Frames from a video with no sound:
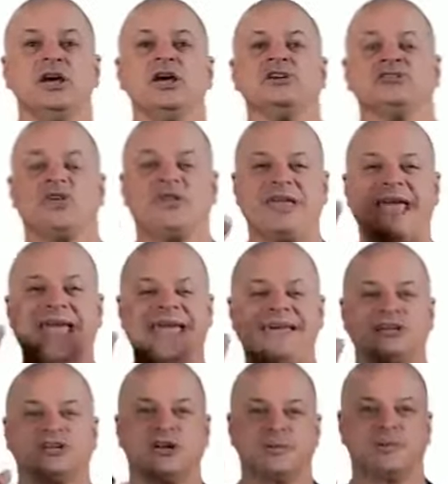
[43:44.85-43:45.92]
So the
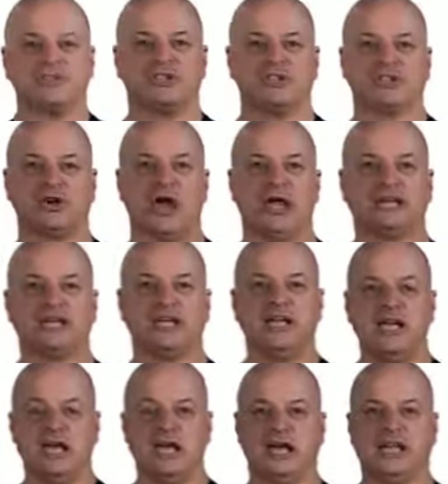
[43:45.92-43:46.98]
atrium is contracting
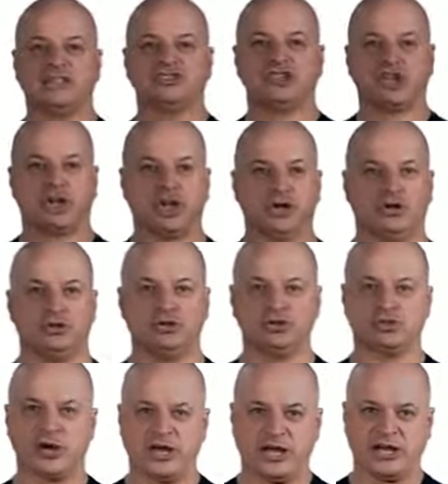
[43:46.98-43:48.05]
against a closed
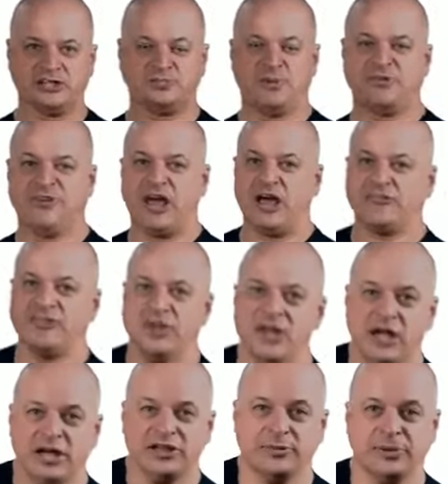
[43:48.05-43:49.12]
tricuspid valve,
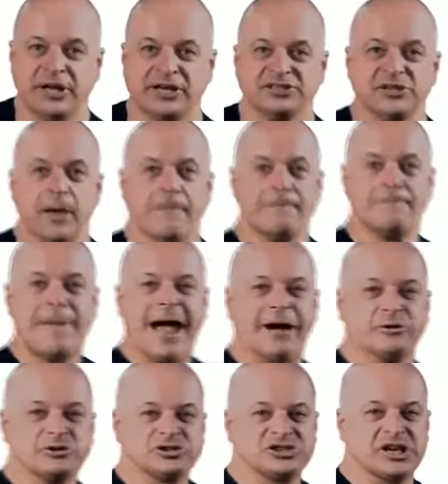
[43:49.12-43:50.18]
and the blood is
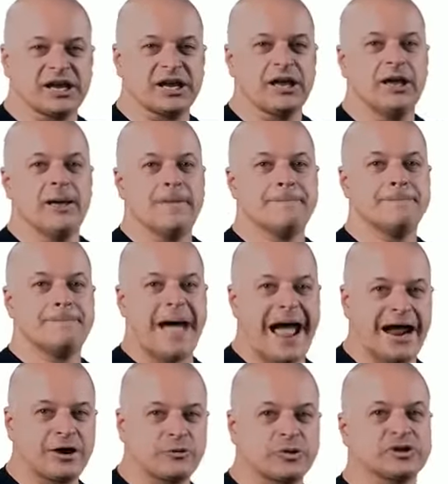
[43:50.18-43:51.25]
bouncing
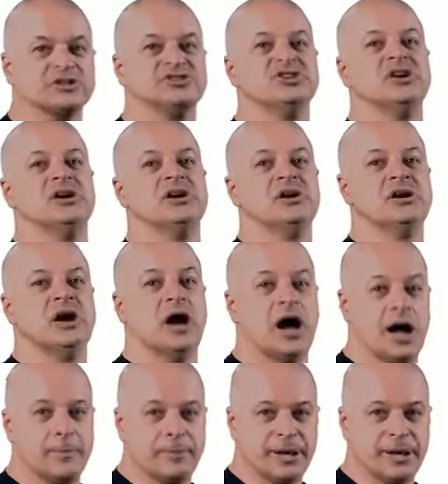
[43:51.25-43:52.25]
backwards up